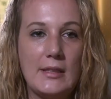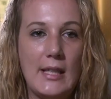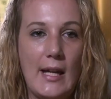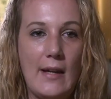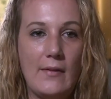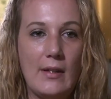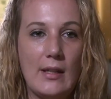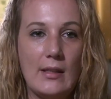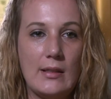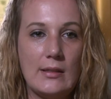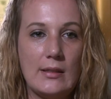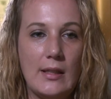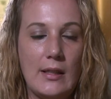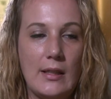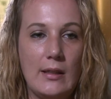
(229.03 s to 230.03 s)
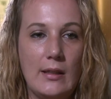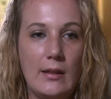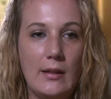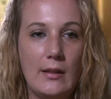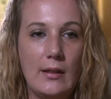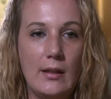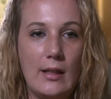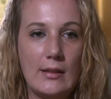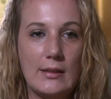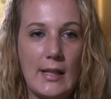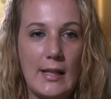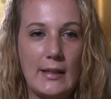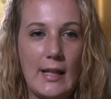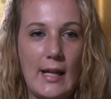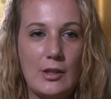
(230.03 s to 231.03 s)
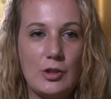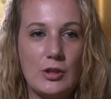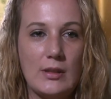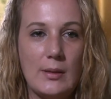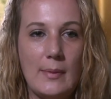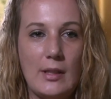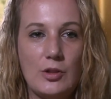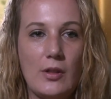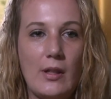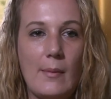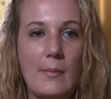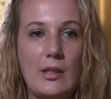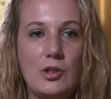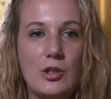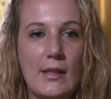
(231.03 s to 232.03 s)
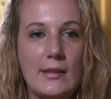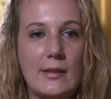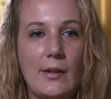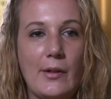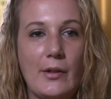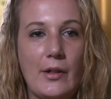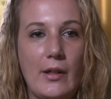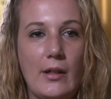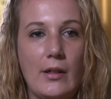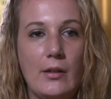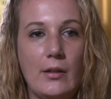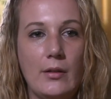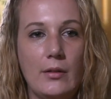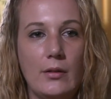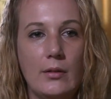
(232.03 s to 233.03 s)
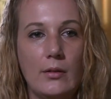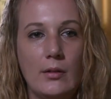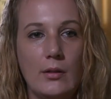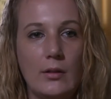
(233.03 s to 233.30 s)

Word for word: savings and things like that just to make sure that me and Justin are good.